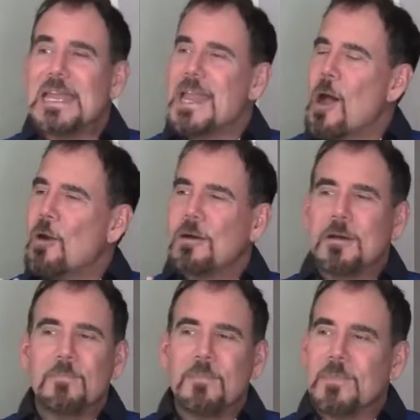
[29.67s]
Now,
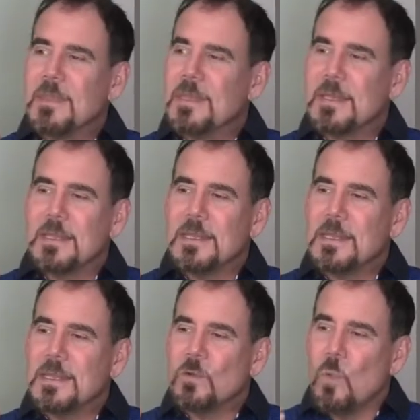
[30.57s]

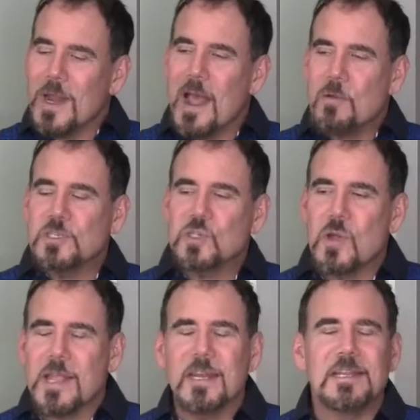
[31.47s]
when I was
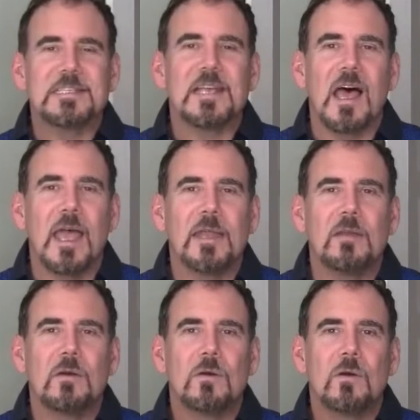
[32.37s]
trying to
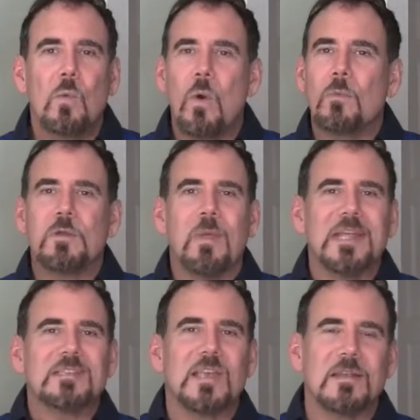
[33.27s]
decide what would
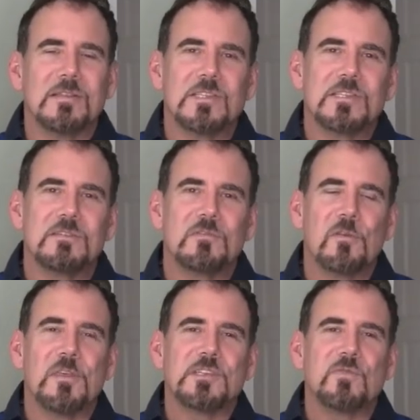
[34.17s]
make sense
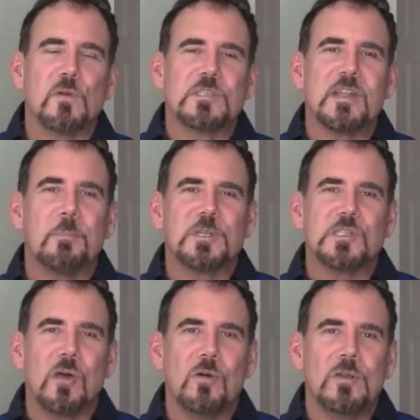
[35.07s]
for this first
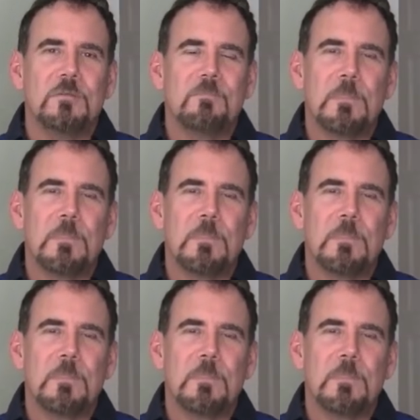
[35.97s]
episode,